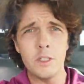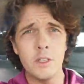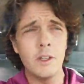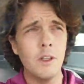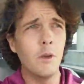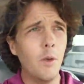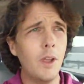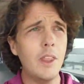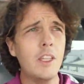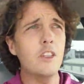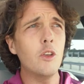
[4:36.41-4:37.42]
Why
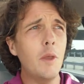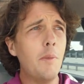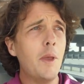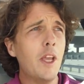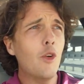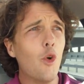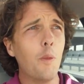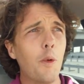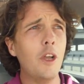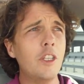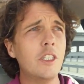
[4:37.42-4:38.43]
do so many big
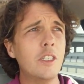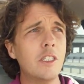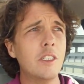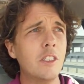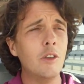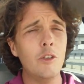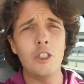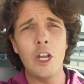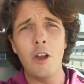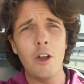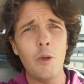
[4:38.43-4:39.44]
corporations do
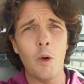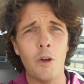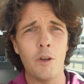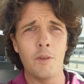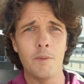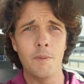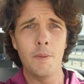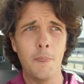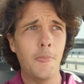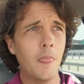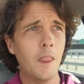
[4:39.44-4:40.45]
charity work?
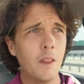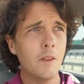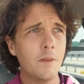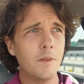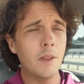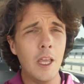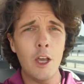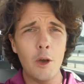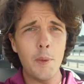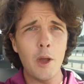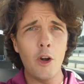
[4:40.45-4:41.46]
They
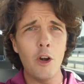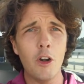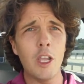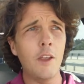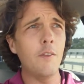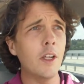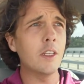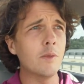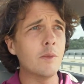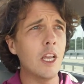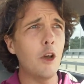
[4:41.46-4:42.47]
help out hurricane
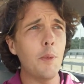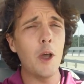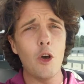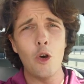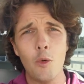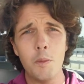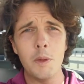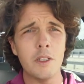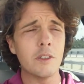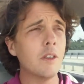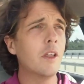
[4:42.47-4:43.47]
victims, they help out
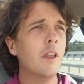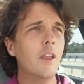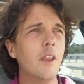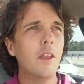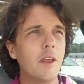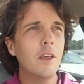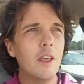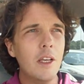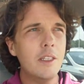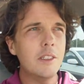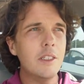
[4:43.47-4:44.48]
homeless
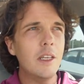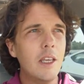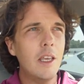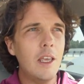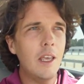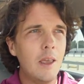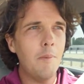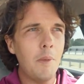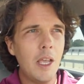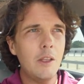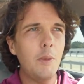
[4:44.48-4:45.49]
because it
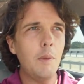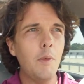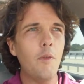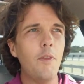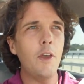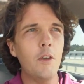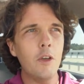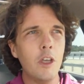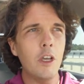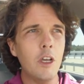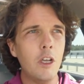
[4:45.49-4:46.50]
makes people feel
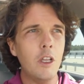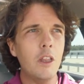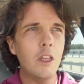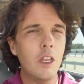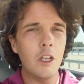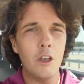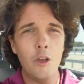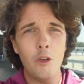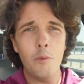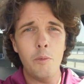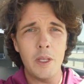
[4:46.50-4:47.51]
good to
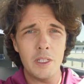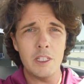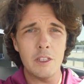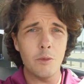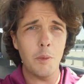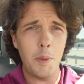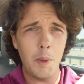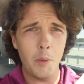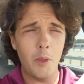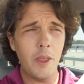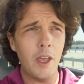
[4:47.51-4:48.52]
do business with
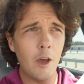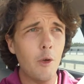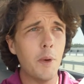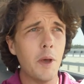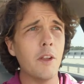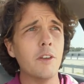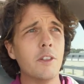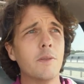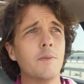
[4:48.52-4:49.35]
people that help others.